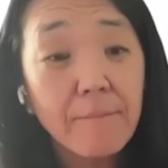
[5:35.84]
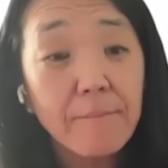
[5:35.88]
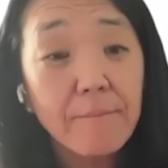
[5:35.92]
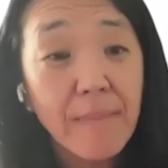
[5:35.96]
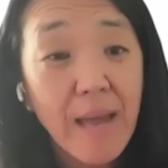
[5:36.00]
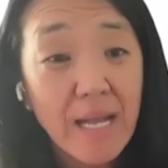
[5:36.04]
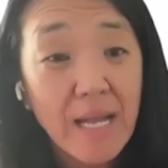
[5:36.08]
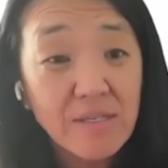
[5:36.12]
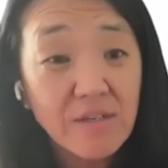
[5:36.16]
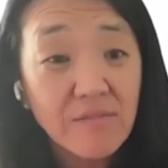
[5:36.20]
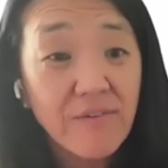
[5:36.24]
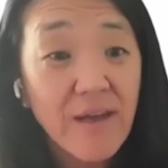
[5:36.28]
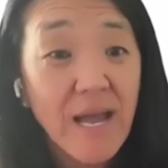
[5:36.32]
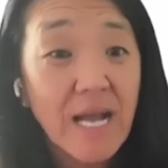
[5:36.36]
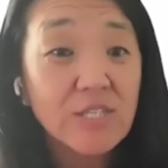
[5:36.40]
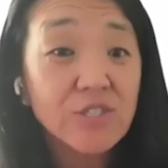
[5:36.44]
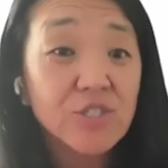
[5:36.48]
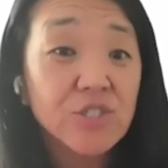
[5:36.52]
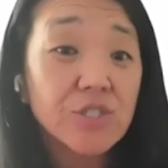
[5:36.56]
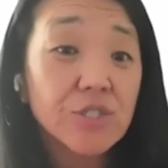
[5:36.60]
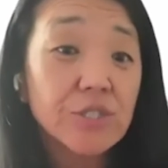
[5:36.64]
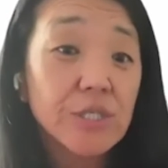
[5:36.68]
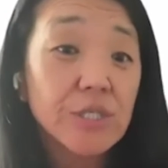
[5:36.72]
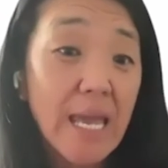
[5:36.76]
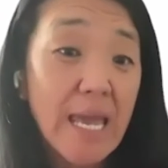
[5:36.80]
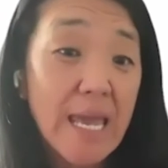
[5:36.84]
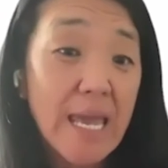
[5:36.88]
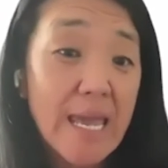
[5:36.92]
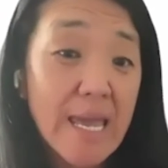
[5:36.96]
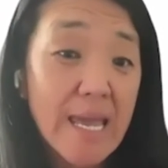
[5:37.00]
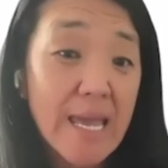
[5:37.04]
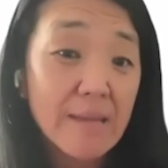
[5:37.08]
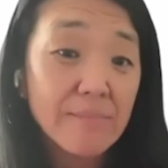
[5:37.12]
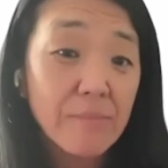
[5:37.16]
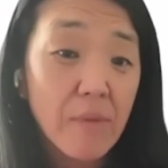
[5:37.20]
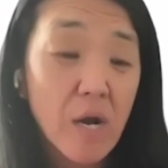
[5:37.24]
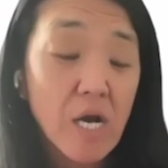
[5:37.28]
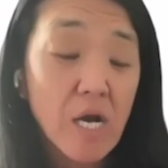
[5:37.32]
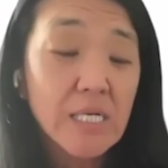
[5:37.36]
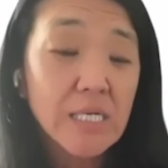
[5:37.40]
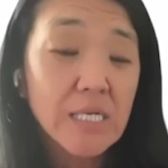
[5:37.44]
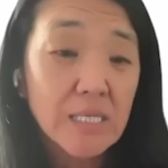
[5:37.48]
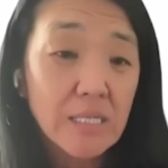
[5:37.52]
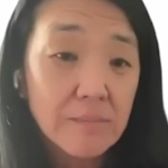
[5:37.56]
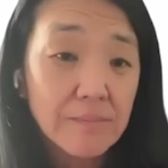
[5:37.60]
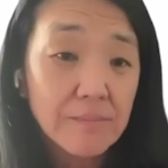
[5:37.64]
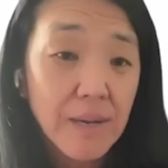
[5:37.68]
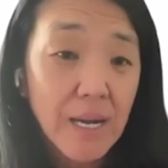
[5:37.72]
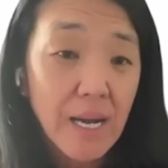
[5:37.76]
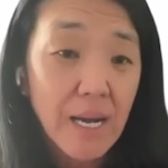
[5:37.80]
manufactured and
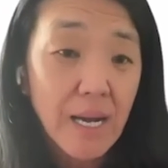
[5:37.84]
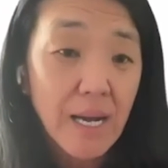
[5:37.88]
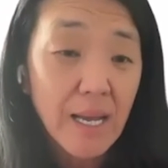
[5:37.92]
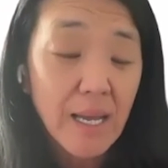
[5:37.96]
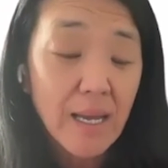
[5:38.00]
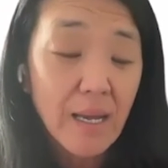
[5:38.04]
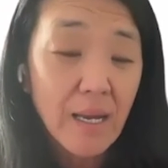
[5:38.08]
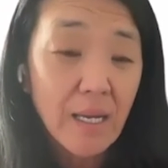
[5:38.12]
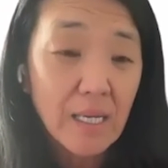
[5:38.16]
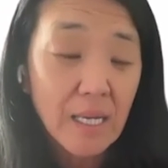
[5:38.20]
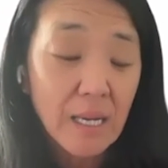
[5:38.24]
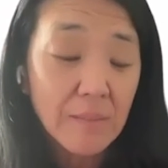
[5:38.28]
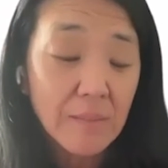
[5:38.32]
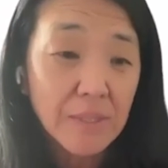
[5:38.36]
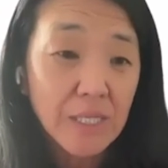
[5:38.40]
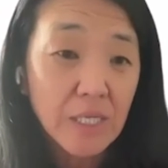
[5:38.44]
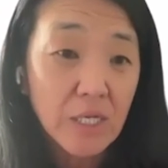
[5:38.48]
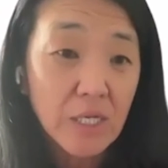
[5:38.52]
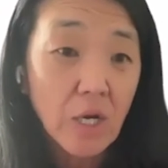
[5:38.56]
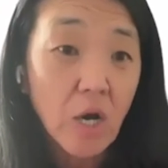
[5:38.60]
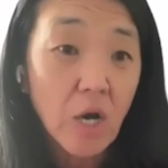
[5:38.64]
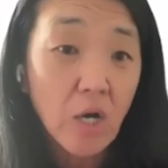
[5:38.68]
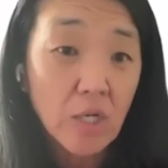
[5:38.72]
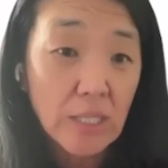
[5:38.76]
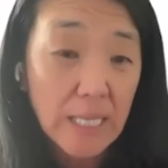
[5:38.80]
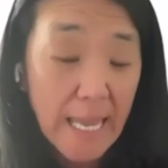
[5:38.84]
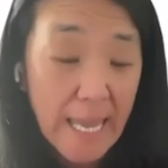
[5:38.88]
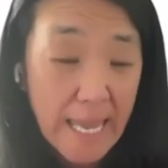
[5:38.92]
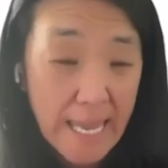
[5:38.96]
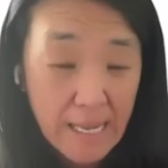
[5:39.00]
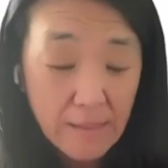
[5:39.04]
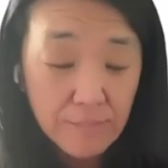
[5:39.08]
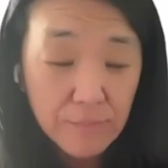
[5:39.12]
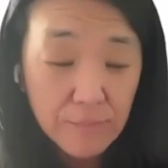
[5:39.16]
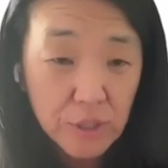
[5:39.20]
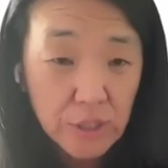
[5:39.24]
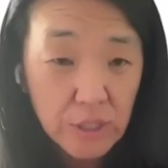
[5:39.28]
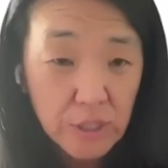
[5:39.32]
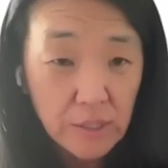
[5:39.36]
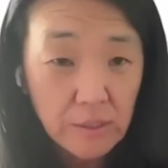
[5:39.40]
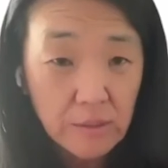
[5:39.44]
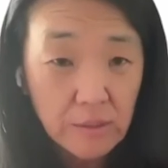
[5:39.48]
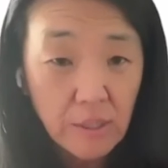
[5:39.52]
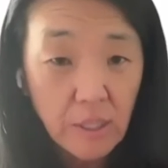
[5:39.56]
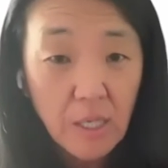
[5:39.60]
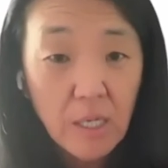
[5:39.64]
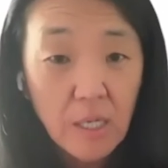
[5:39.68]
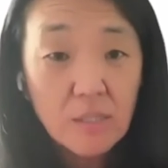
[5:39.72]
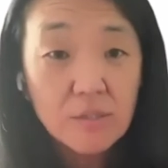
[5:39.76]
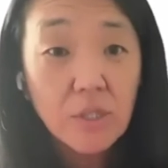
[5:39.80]
marketed by a company called
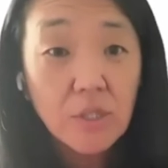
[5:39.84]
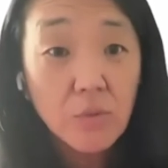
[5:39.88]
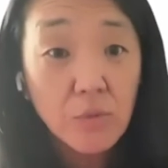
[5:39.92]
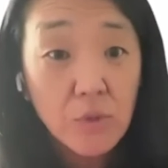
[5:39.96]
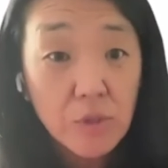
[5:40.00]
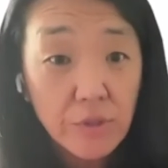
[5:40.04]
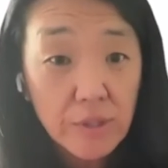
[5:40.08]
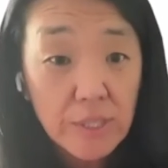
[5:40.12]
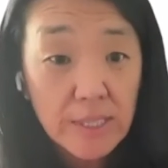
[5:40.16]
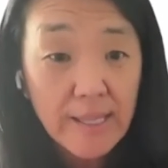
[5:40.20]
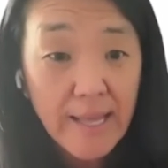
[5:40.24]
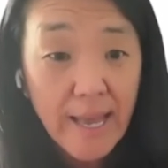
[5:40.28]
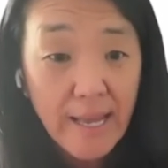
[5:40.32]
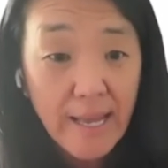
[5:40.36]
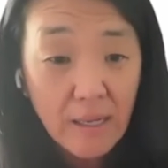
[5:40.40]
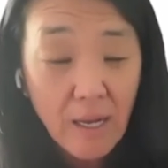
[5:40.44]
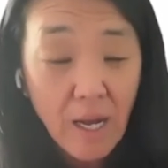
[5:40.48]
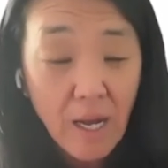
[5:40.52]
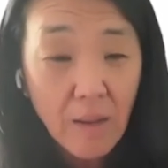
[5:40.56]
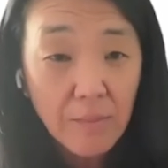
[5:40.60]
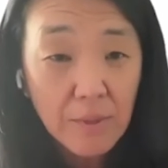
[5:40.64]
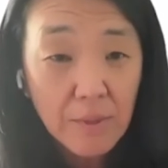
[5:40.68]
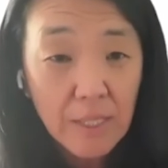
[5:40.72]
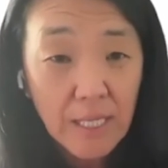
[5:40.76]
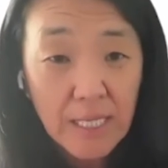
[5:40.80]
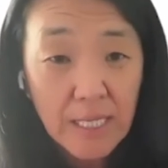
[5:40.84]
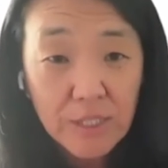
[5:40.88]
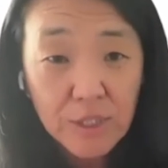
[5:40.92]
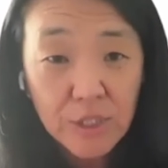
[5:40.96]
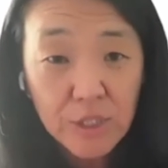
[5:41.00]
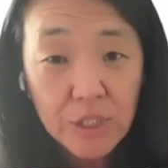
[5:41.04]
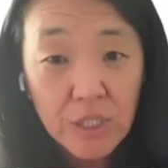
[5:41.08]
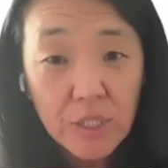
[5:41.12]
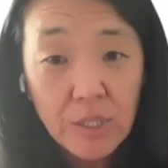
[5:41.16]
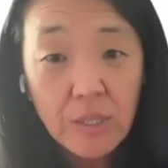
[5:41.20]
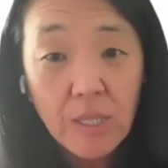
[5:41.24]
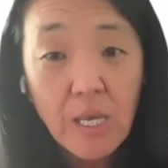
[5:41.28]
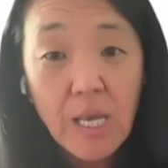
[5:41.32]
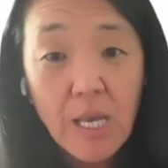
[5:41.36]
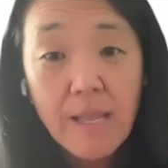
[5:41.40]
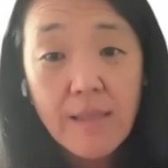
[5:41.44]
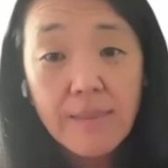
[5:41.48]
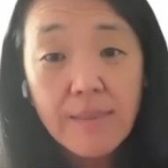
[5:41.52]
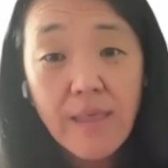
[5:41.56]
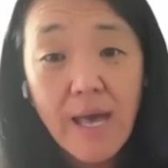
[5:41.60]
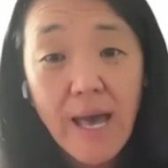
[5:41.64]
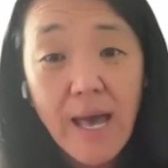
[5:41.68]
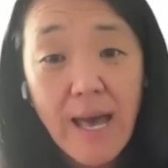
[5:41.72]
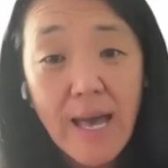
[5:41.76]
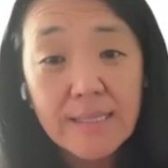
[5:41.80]
Amgen. So we're in that combination.
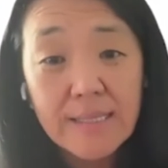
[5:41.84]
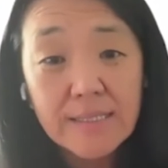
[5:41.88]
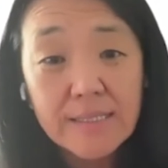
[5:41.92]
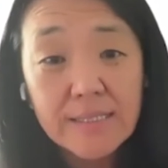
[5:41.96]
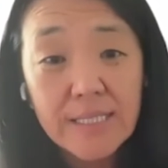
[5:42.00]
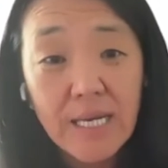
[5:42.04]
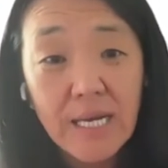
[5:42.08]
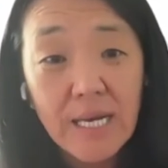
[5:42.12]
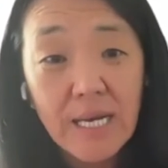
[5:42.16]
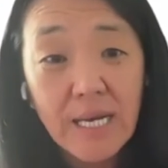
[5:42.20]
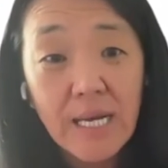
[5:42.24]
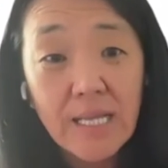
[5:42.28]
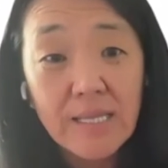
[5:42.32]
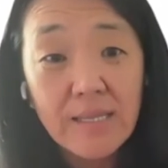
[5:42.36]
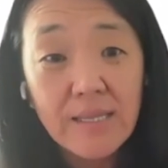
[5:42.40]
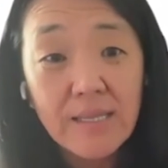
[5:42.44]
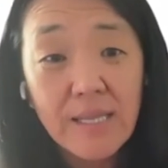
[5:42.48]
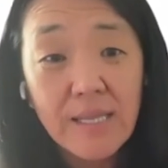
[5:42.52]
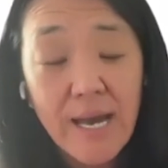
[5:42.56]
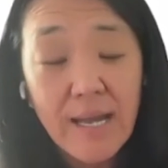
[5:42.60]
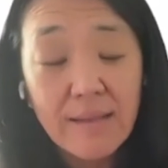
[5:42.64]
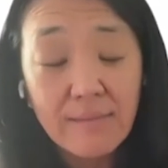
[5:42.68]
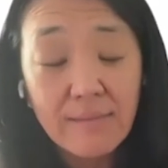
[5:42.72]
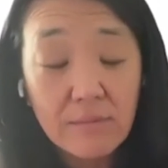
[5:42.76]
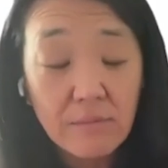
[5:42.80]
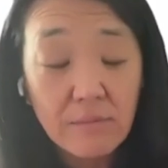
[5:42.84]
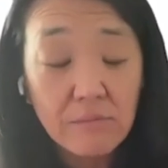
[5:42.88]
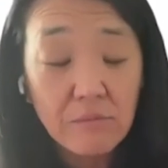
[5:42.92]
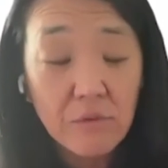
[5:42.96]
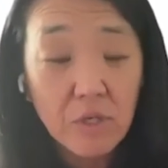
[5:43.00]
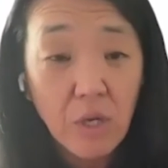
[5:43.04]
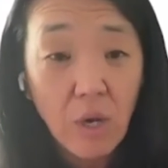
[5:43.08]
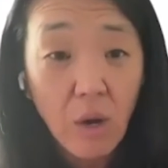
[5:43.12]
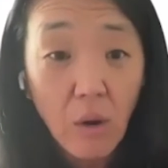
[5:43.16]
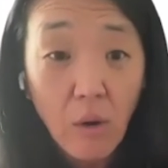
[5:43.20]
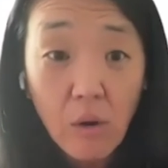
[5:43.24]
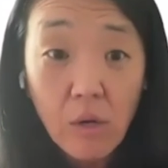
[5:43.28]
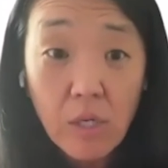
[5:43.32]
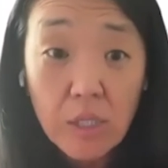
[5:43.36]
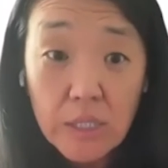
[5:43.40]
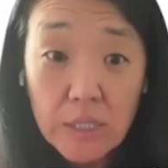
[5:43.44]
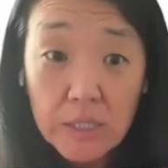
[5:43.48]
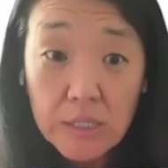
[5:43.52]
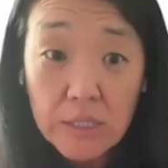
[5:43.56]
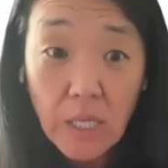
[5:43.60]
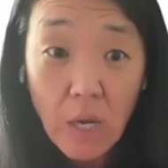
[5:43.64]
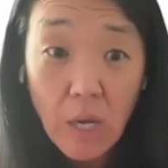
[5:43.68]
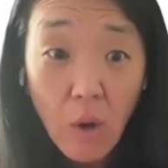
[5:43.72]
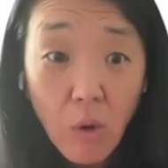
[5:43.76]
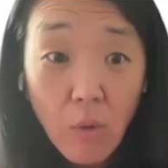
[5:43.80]
That cohort
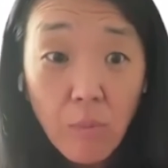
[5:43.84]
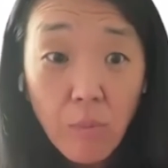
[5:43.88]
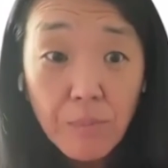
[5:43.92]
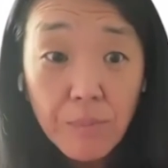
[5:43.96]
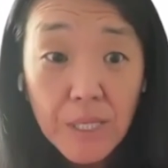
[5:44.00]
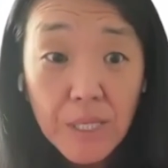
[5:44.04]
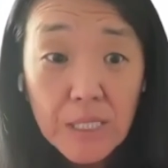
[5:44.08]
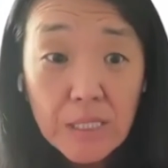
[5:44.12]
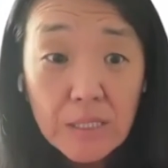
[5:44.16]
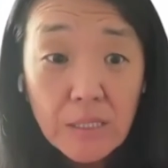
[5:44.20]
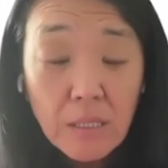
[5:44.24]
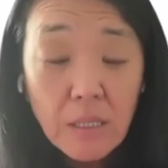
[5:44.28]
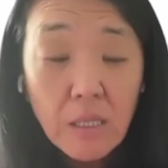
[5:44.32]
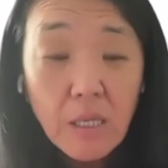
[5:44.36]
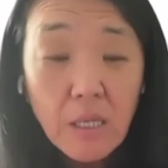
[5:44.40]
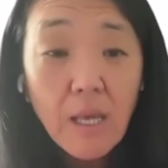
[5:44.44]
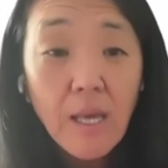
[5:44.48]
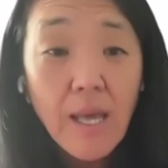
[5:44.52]
is open.